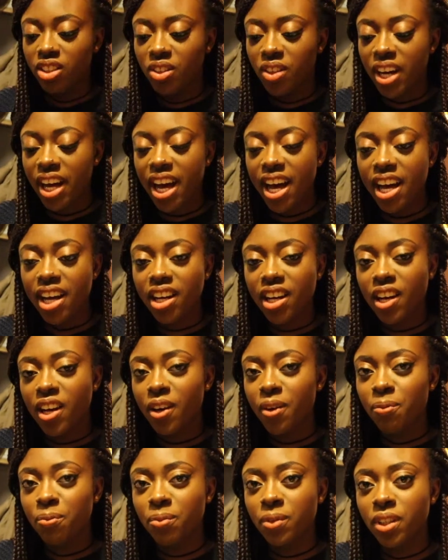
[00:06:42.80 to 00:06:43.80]
so I had
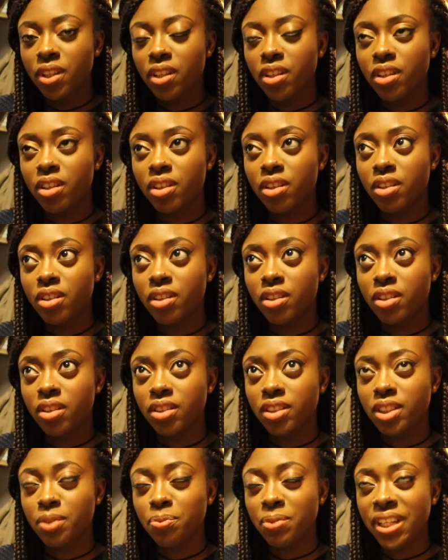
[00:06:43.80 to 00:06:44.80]
um,
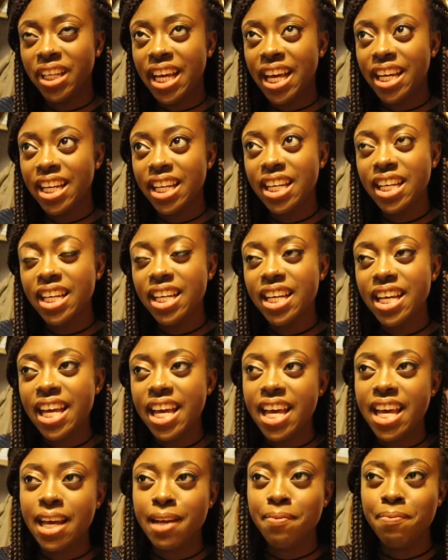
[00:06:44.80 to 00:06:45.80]
spaghetti
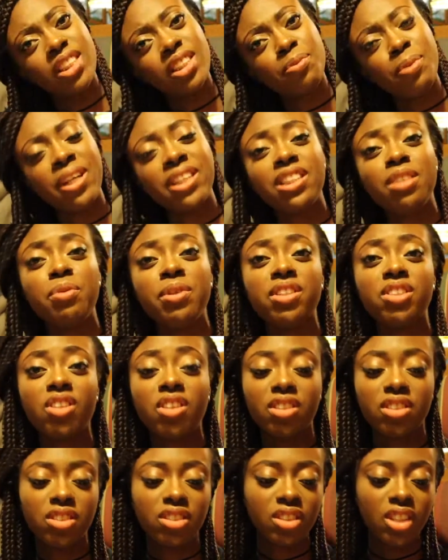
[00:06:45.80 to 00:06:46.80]
and spicy meat
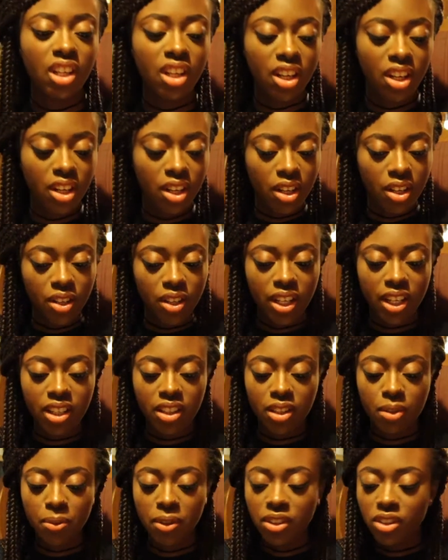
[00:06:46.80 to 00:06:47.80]
sauce. Okay,
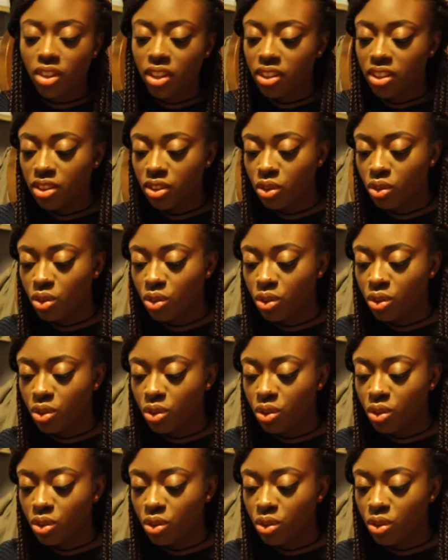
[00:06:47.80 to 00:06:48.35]
the meat sauce is